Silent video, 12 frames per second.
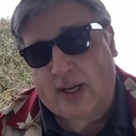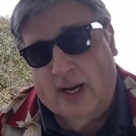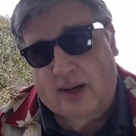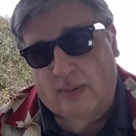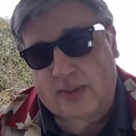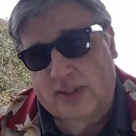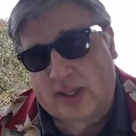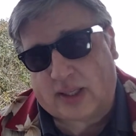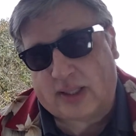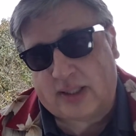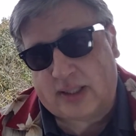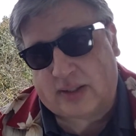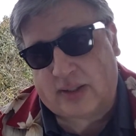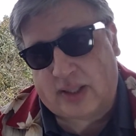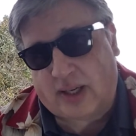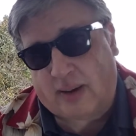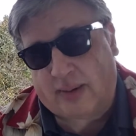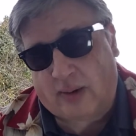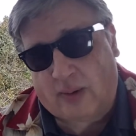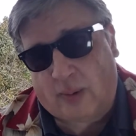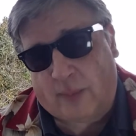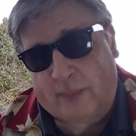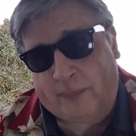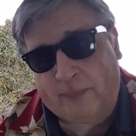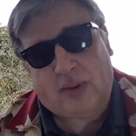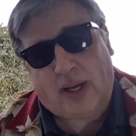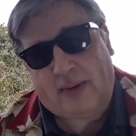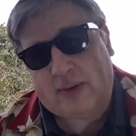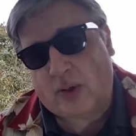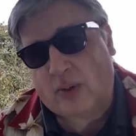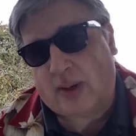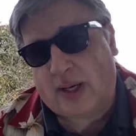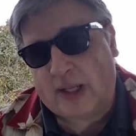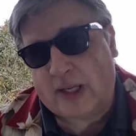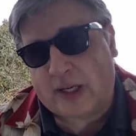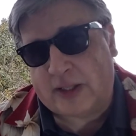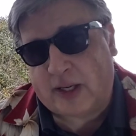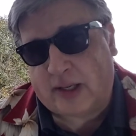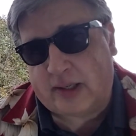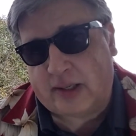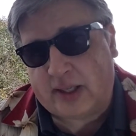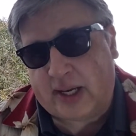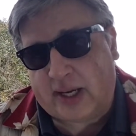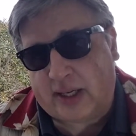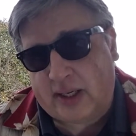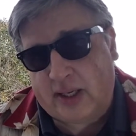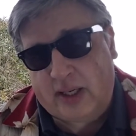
I was stuck until she got home. Well, after a while, I got tired of that.